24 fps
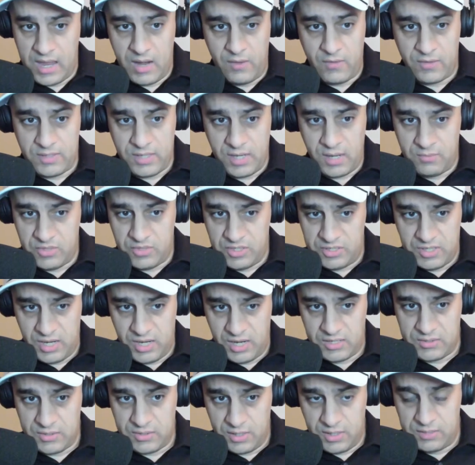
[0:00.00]
And every time she
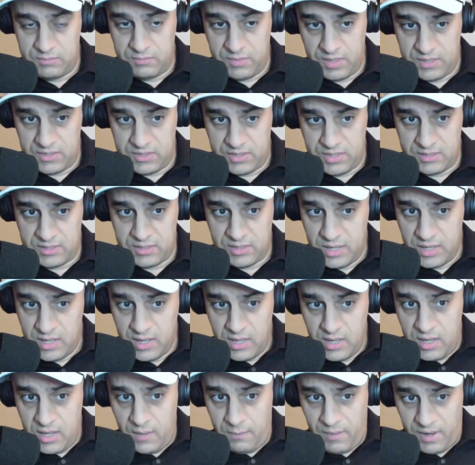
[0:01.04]
texts at me and says
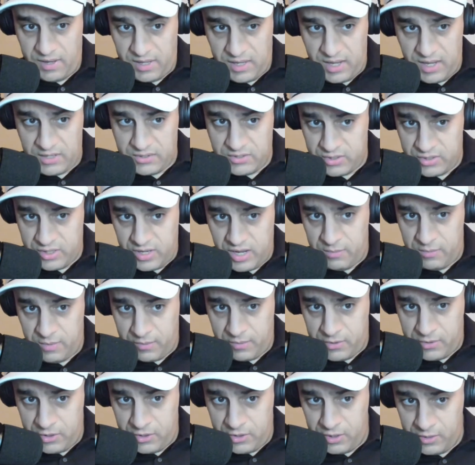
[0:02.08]
my cancer
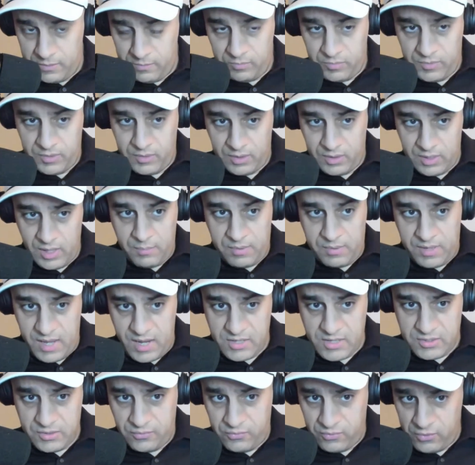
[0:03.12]
came up good, I'm
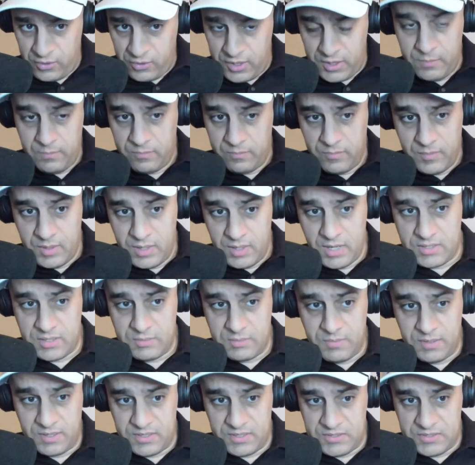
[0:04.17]
cancer free,
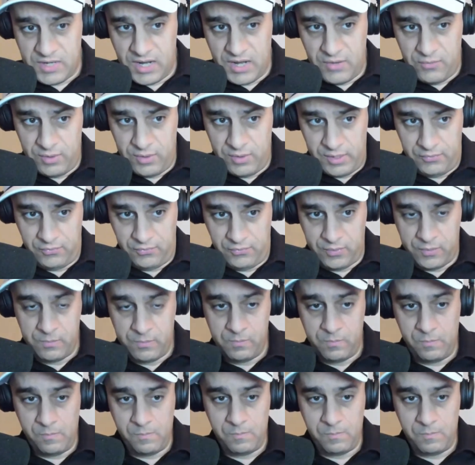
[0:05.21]
it's the biggest sigh of relief.